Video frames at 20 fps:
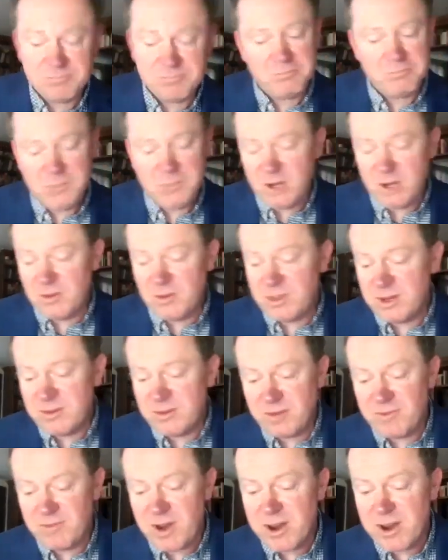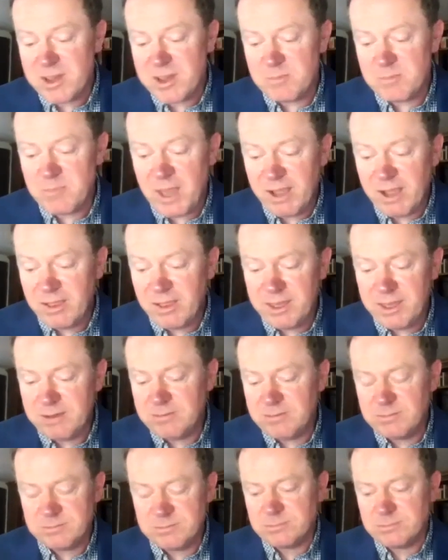they're very
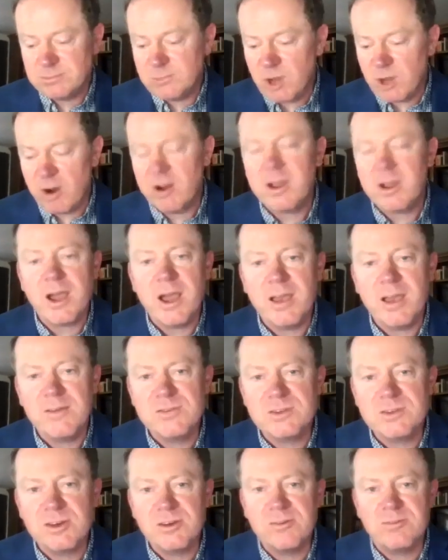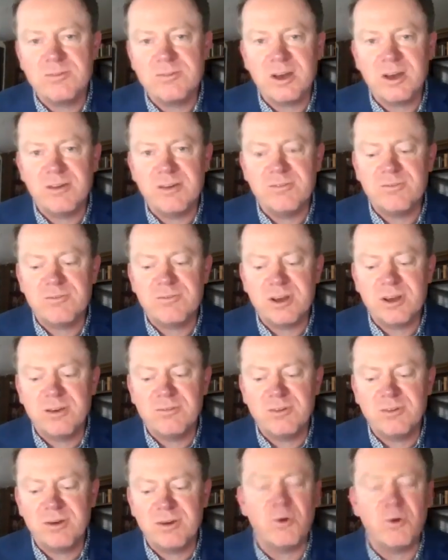compelling archives of
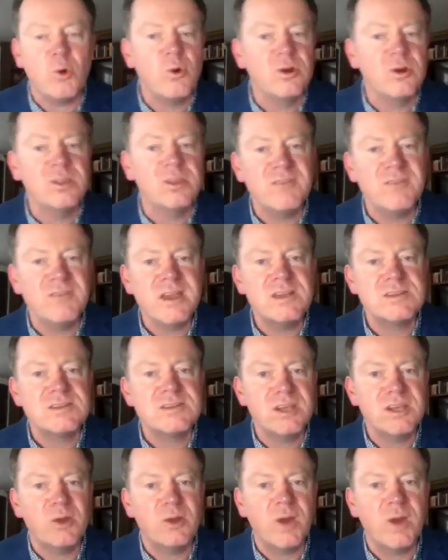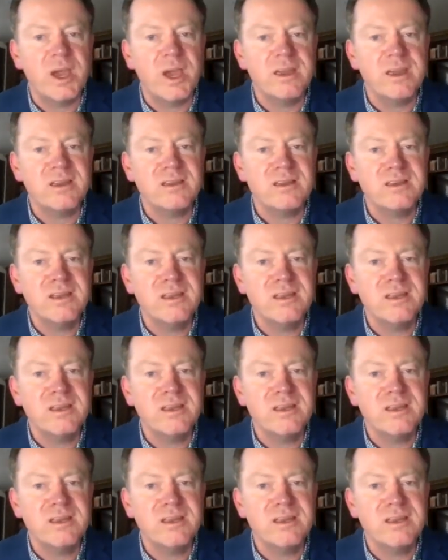oral events in a way.